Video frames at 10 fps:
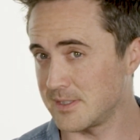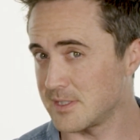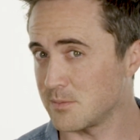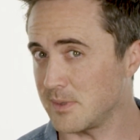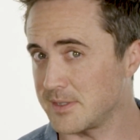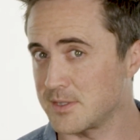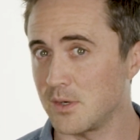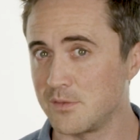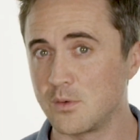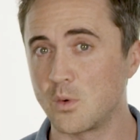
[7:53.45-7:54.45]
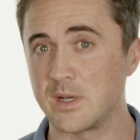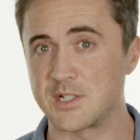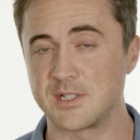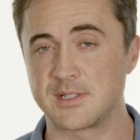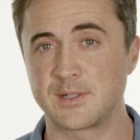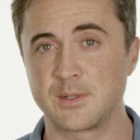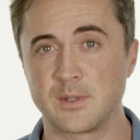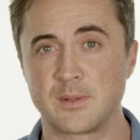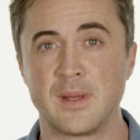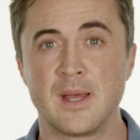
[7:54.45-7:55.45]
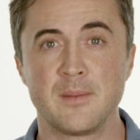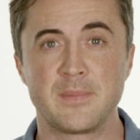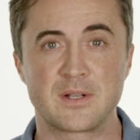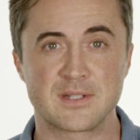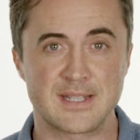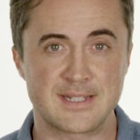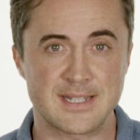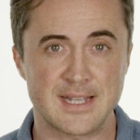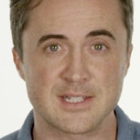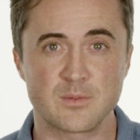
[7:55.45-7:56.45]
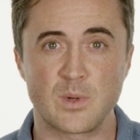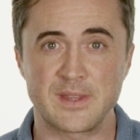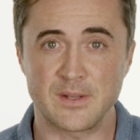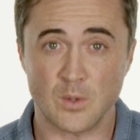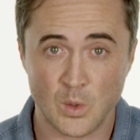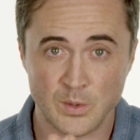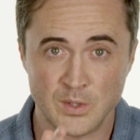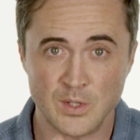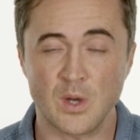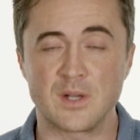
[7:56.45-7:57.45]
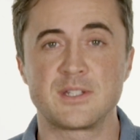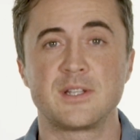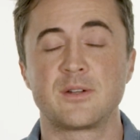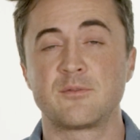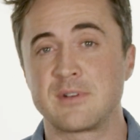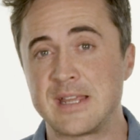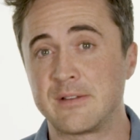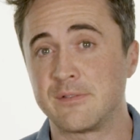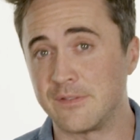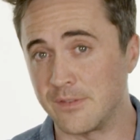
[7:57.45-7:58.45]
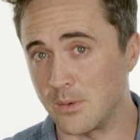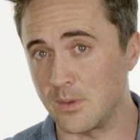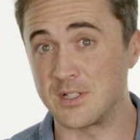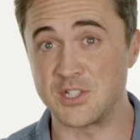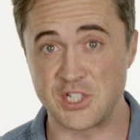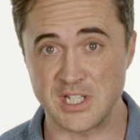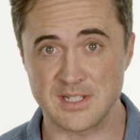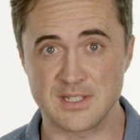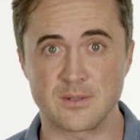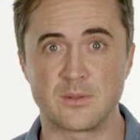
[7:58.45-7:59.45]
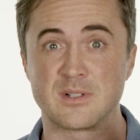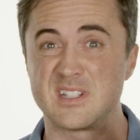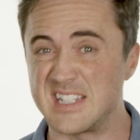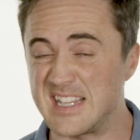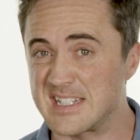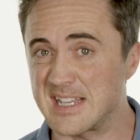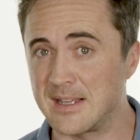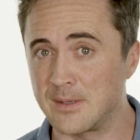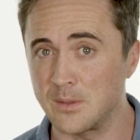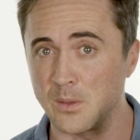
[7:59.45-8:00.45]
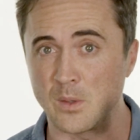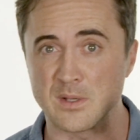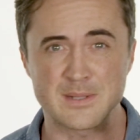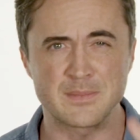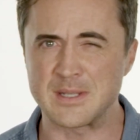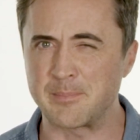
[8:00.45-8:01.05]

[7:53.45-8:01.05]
This is why the TOEFL questions are good, because they test whether or not you can read for gist or detail or someone's